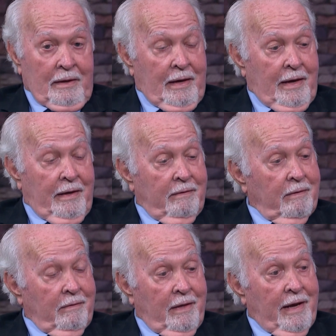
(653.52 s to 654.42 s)
And
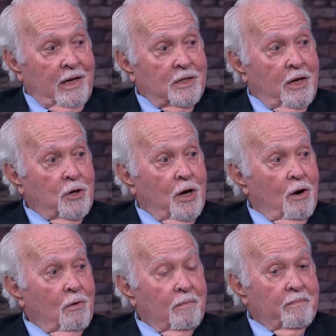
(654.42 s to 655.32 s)
the next thing you
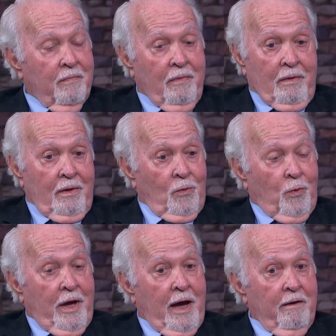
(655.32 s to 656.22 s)
know,
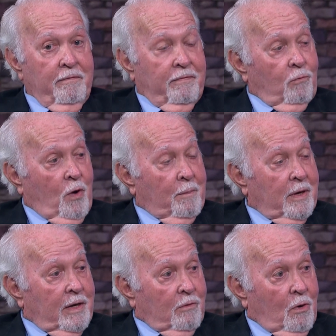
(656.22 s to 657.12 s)
we have
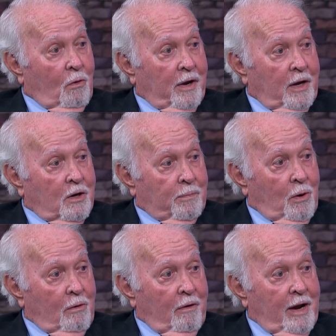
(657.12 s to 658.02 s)
women enrolling in the
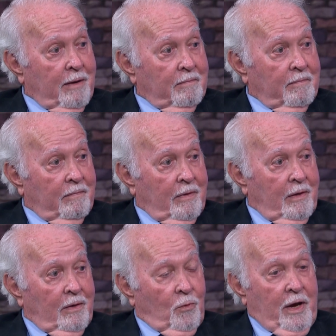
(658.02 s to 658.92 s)
program.
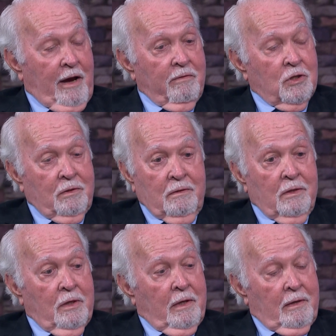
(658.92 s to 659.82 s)
We have
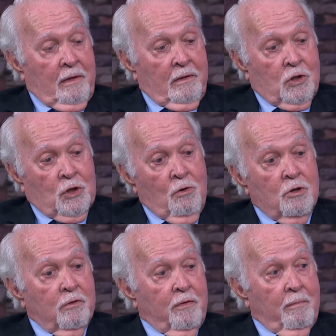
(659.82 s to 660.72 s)

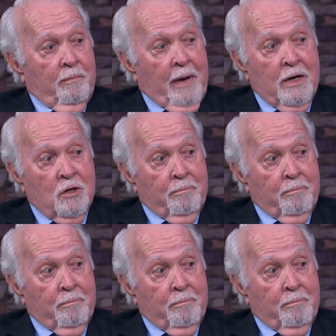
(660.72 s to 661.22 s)
students from major